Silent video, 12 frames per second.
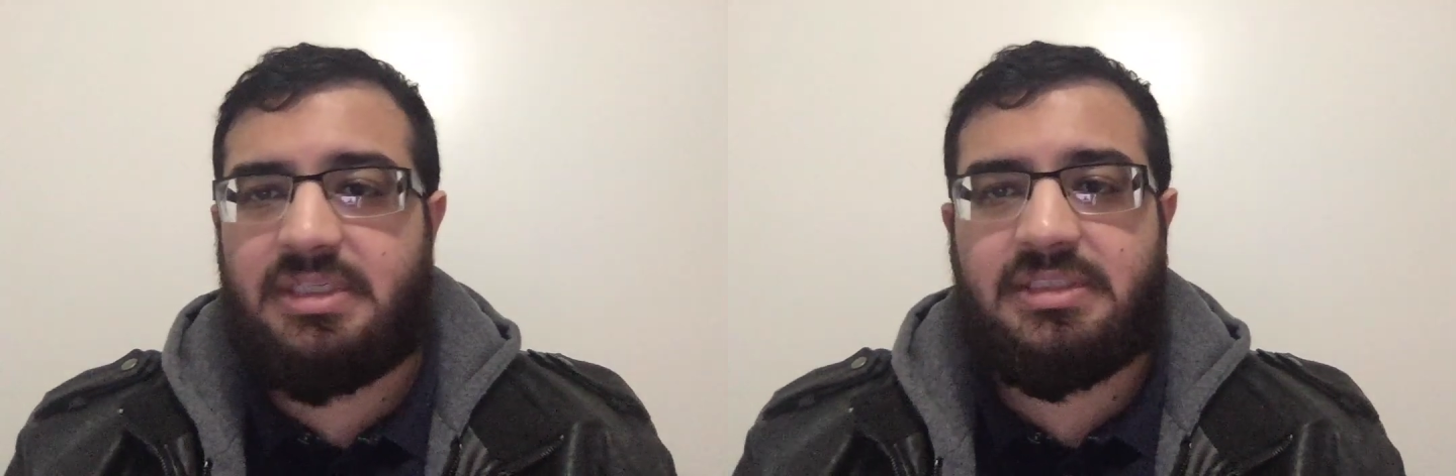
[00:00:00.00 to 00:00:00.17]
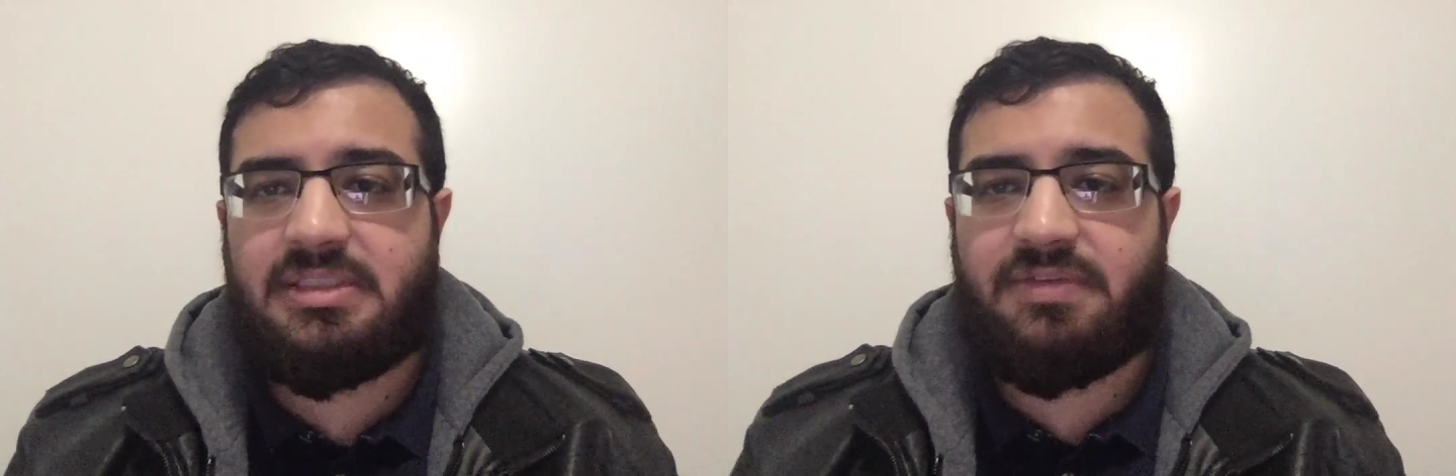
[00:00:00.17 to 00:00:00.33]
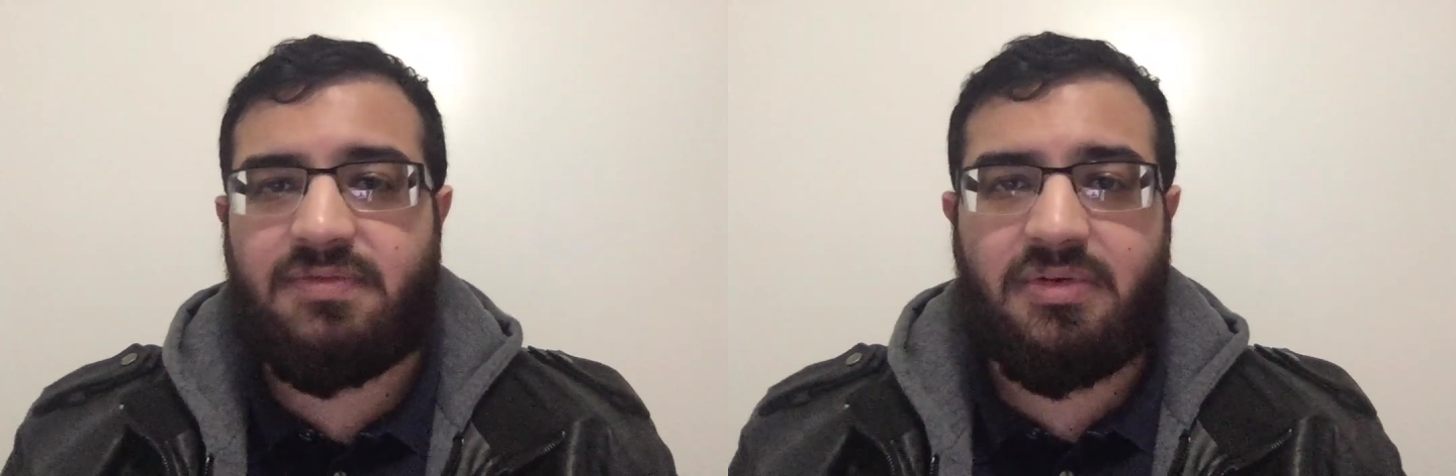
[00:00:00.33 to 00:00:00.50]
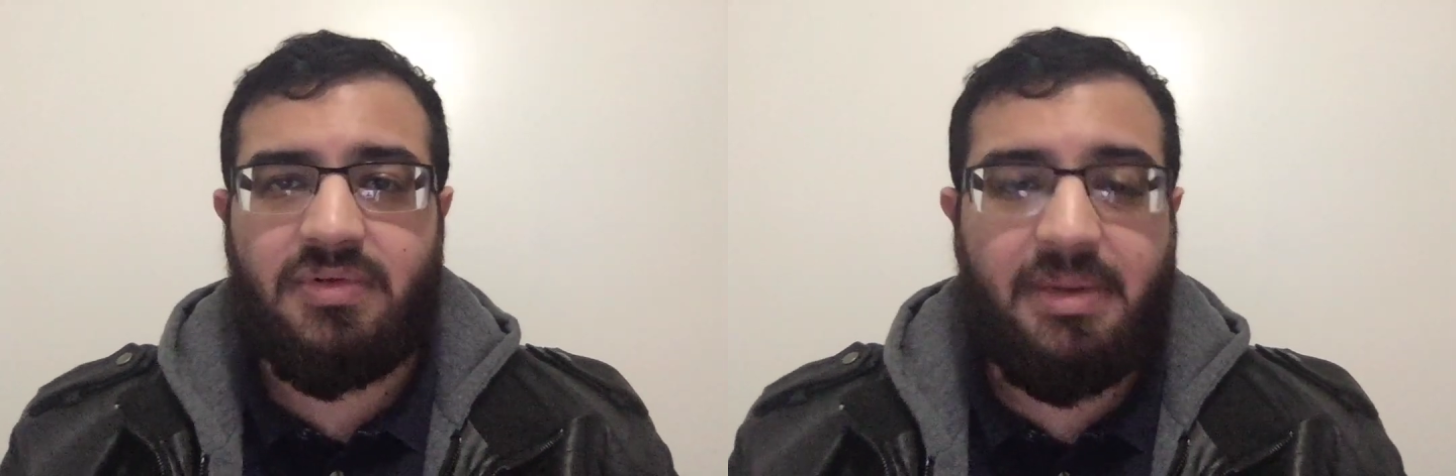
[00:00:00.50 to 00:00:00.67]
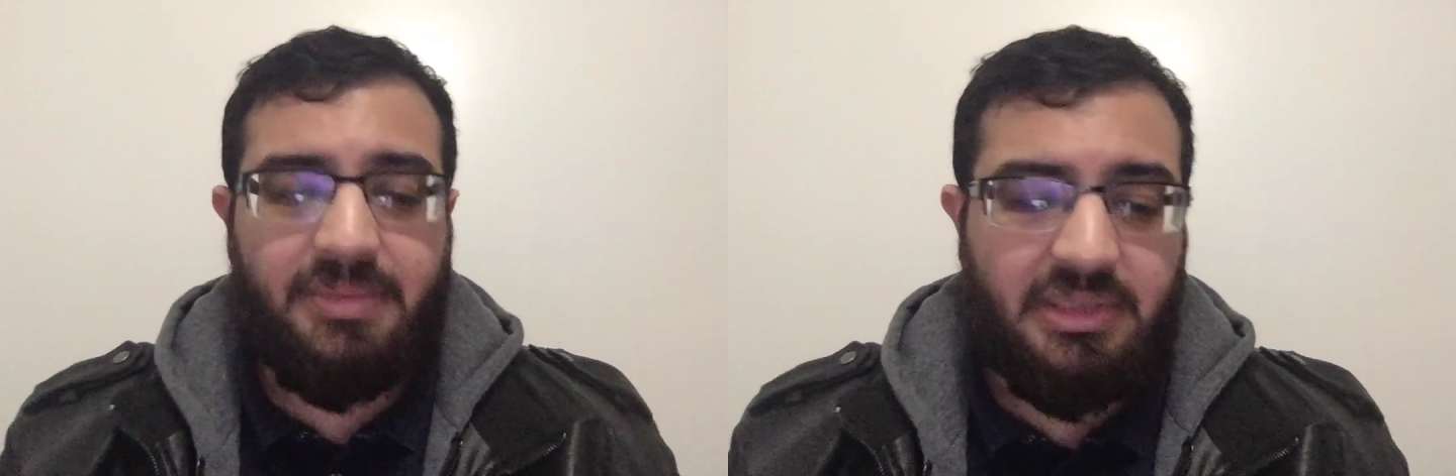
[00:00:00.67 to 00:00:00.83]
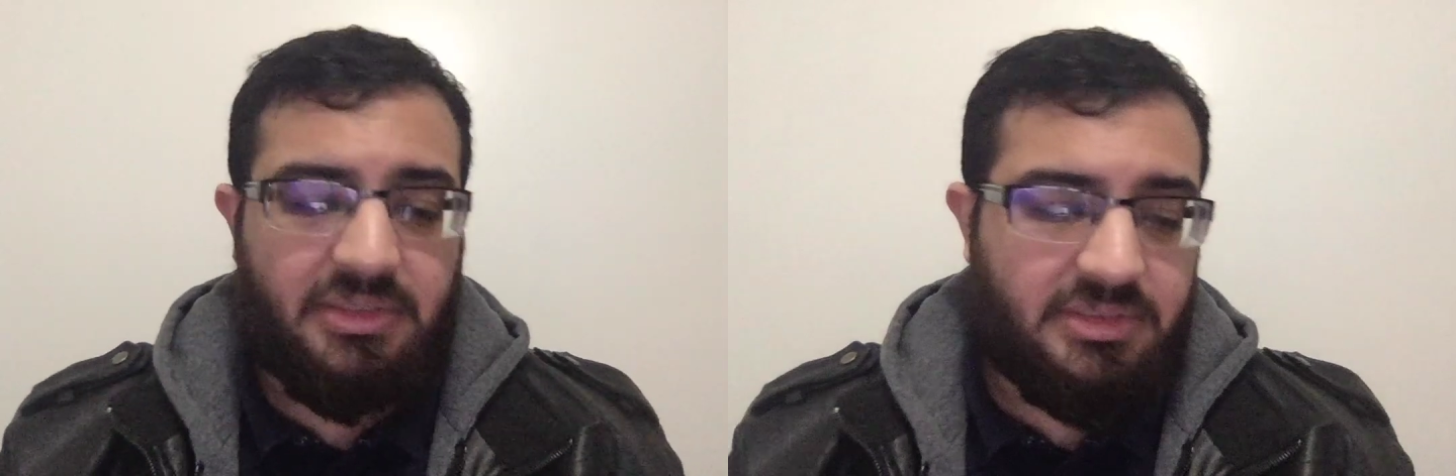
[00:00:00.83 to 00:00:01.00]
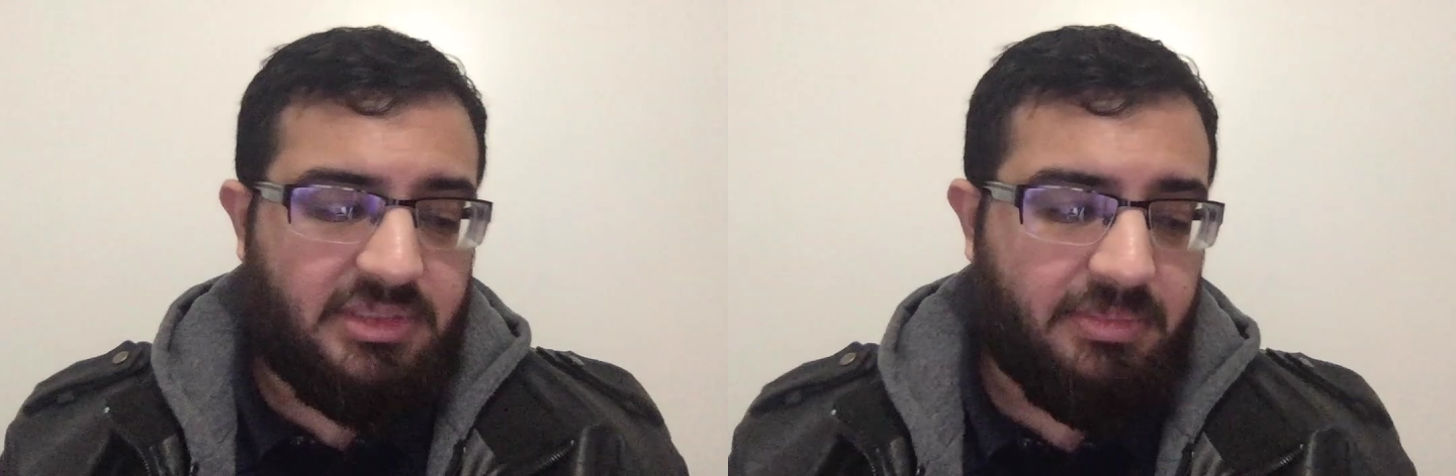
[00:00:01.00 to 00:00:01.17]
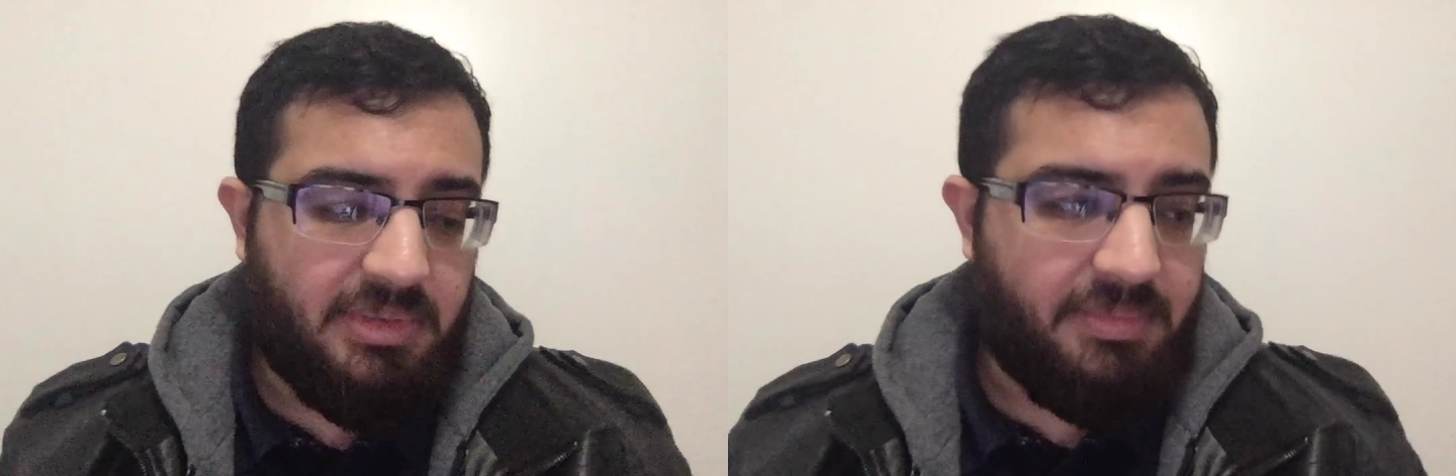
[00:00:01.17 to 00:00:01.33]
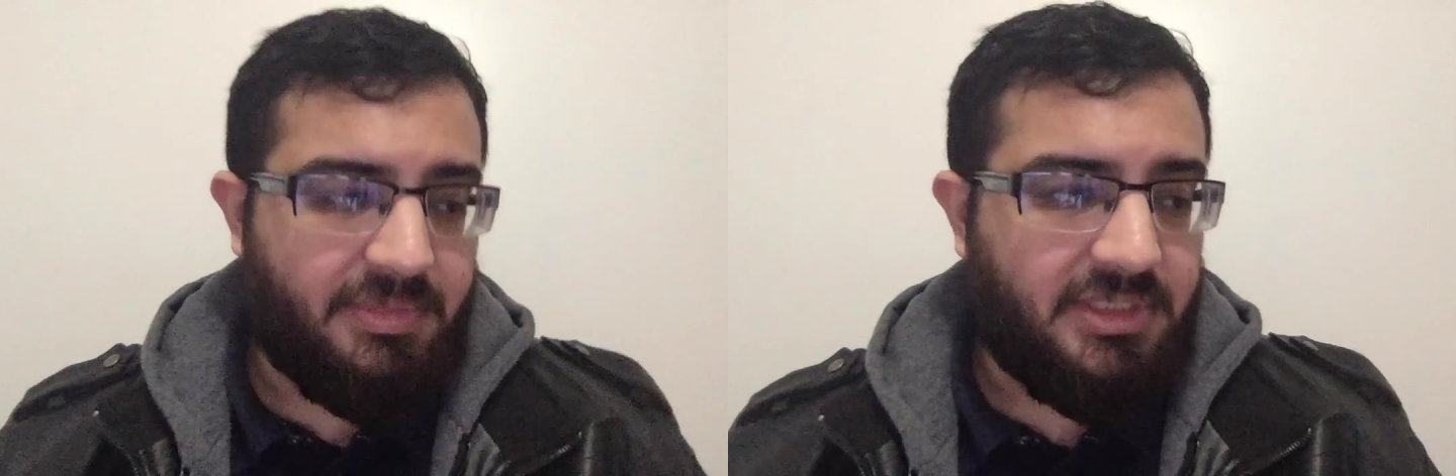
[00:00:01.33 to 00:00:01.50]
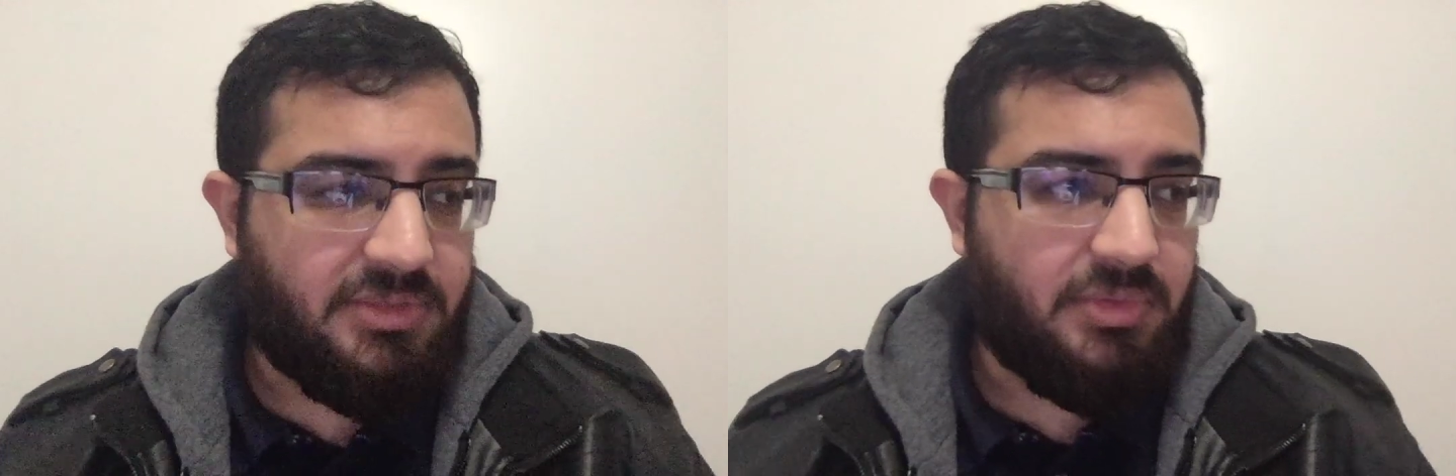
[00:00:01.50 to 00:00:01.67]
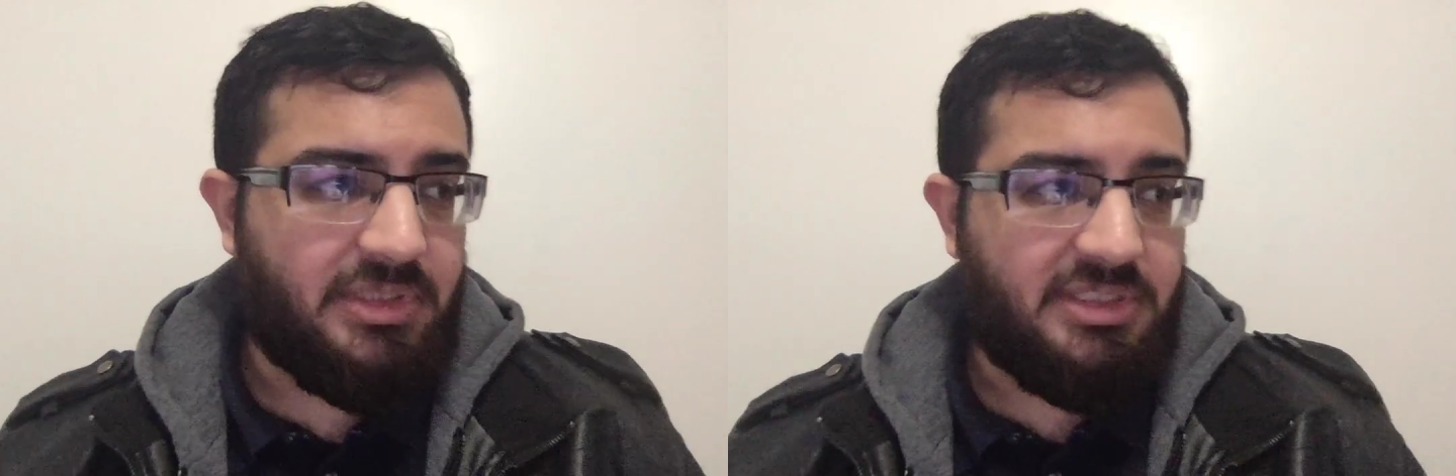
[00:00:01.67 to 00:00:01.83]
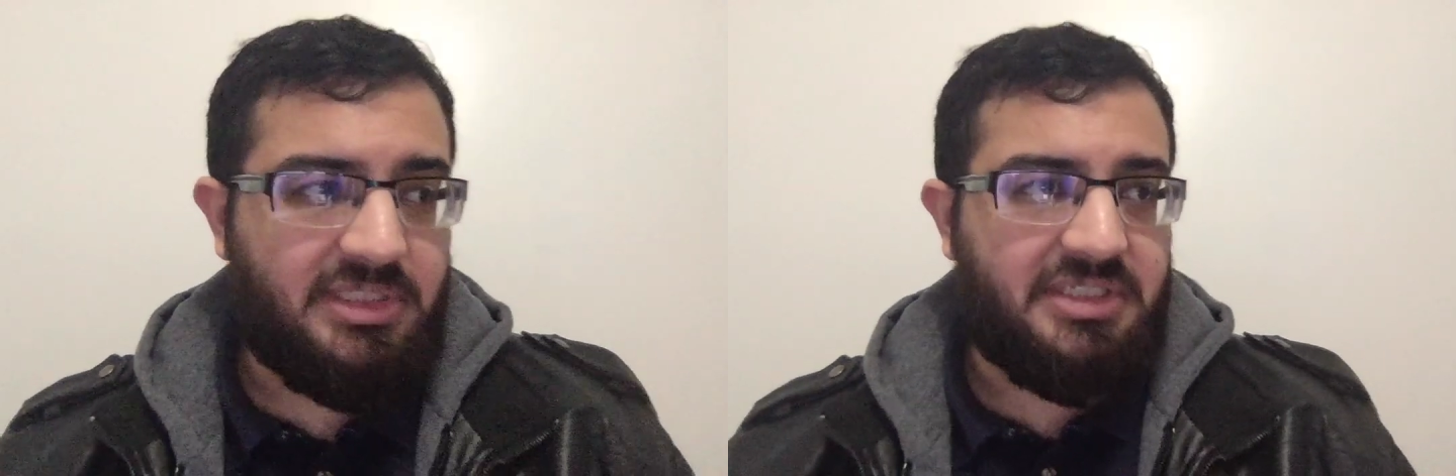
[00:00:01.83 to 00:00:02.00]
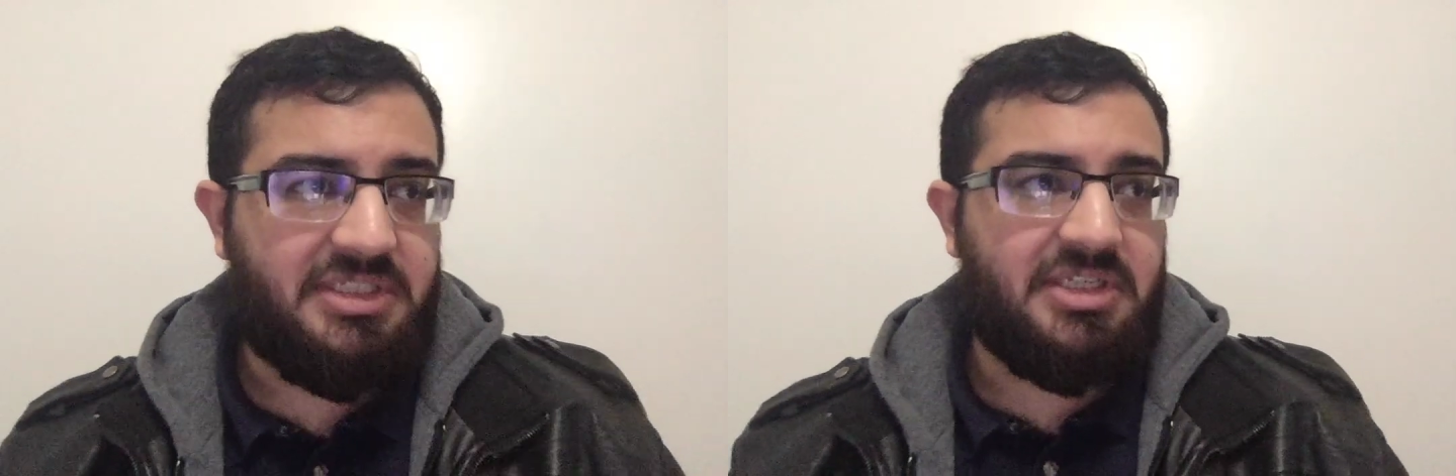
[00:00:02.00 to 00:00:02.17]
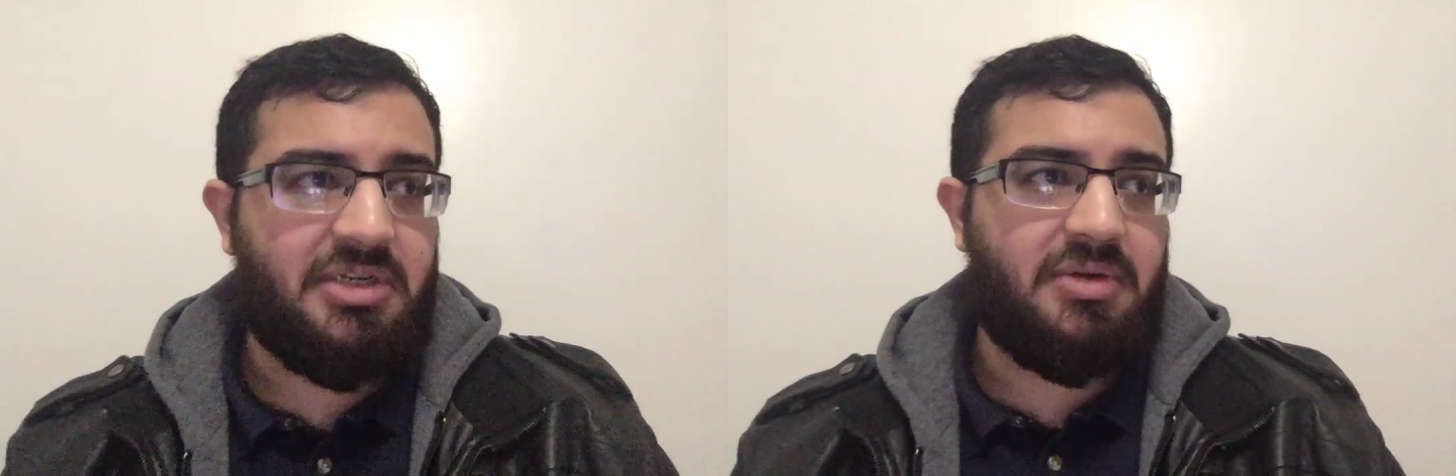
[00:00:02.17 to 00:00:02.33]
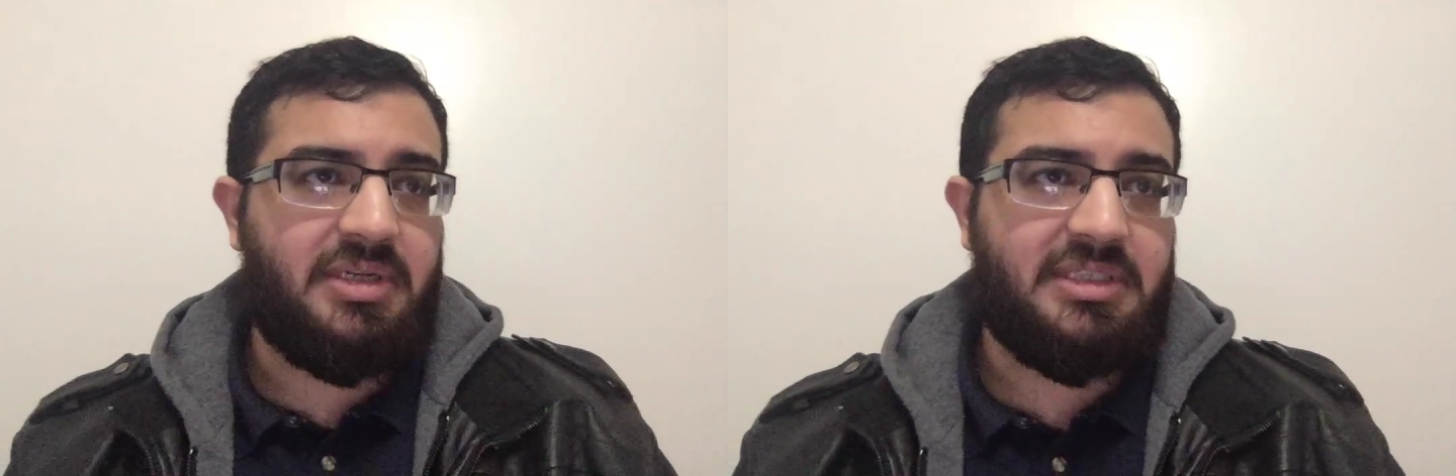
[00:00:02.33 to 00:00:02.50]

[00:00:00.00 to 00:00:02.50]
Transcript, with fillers: It's different, right? I mean, there's some companies where the CTO